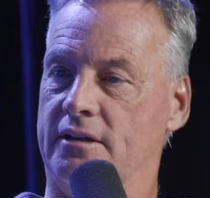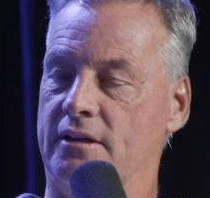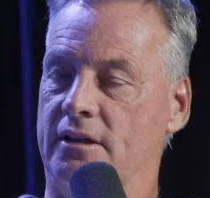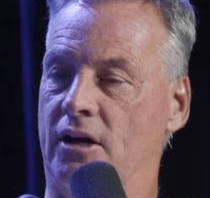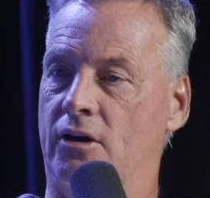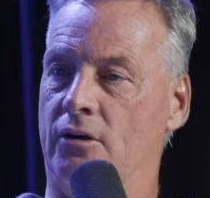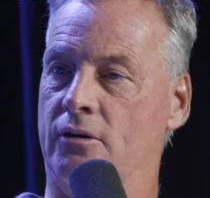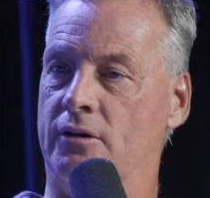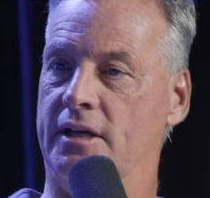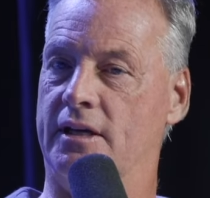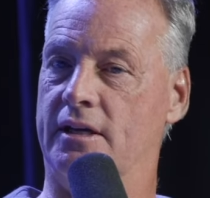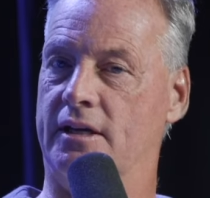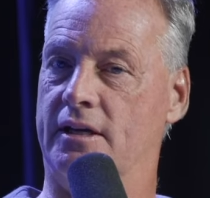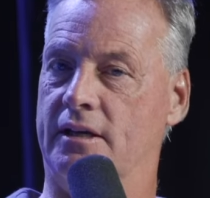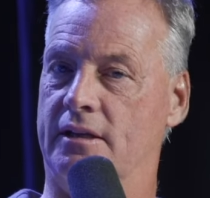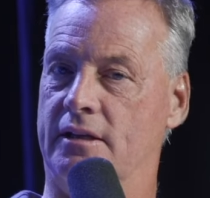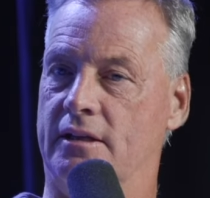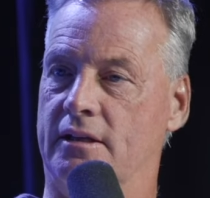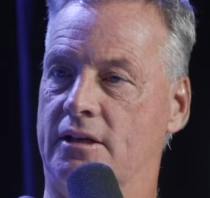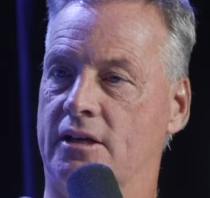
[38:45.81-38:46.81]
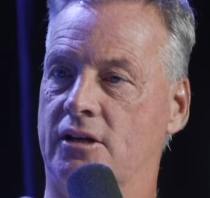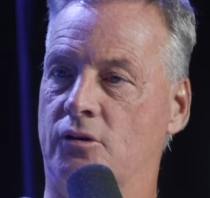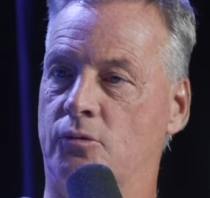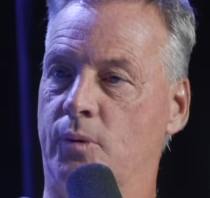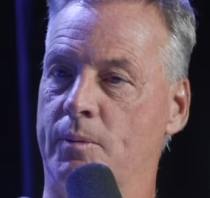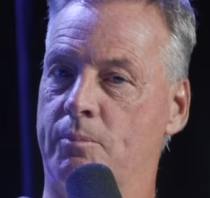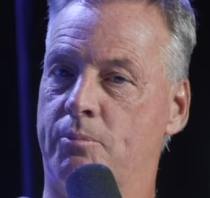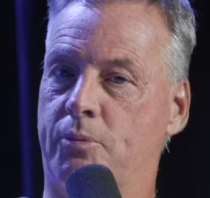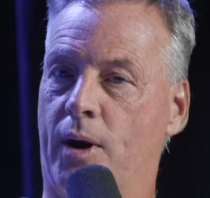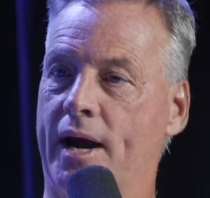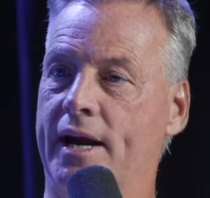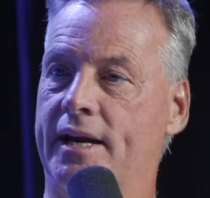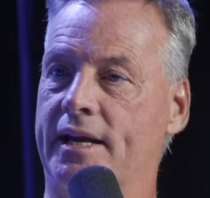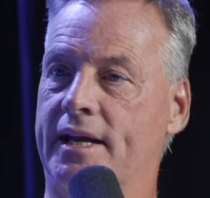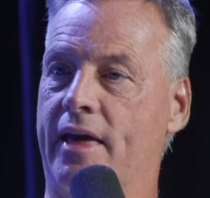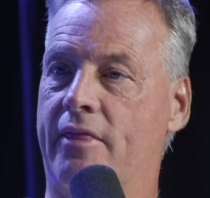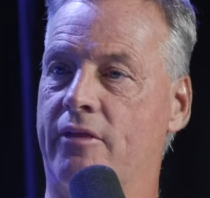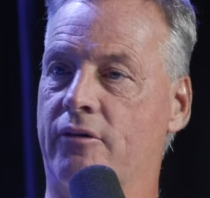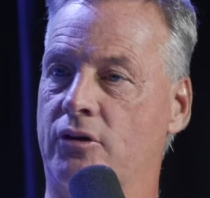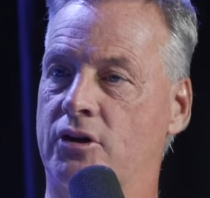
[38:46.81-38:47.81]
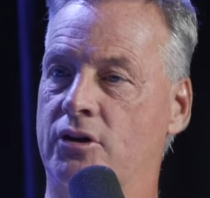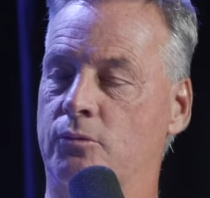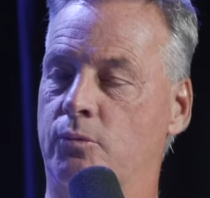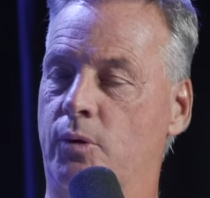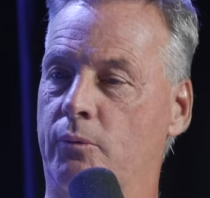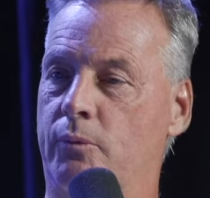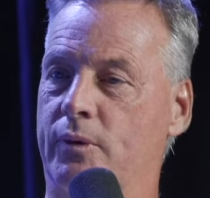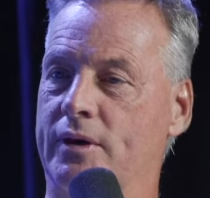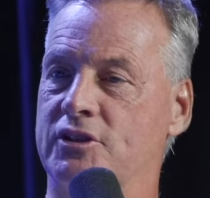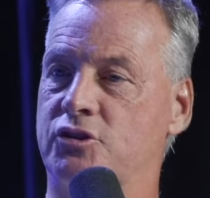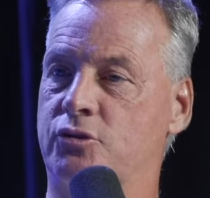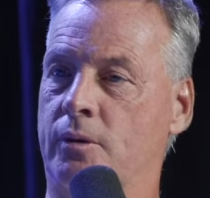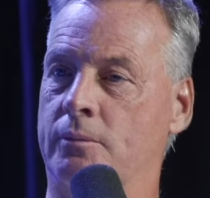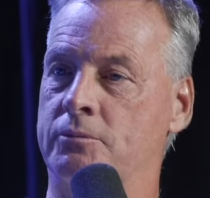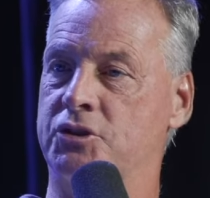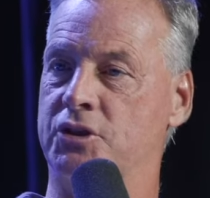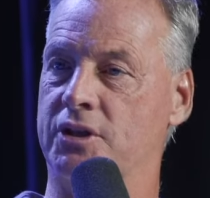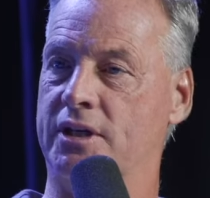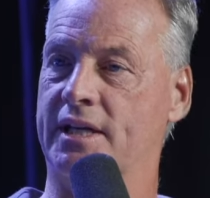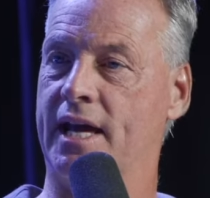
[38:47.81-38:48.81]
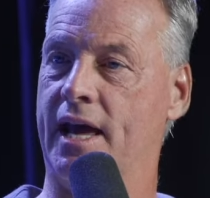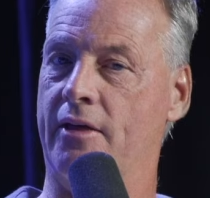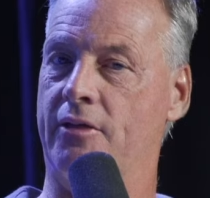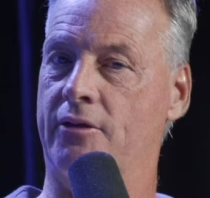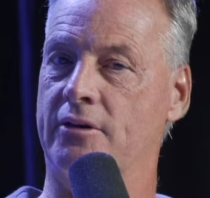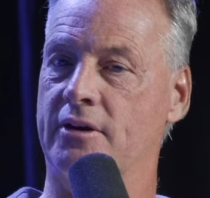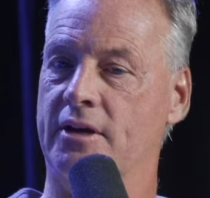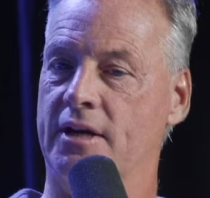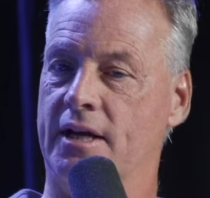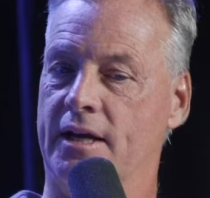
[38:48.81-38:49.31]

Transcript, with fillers: You know, it, it, could we pray together? Could we read scripture together?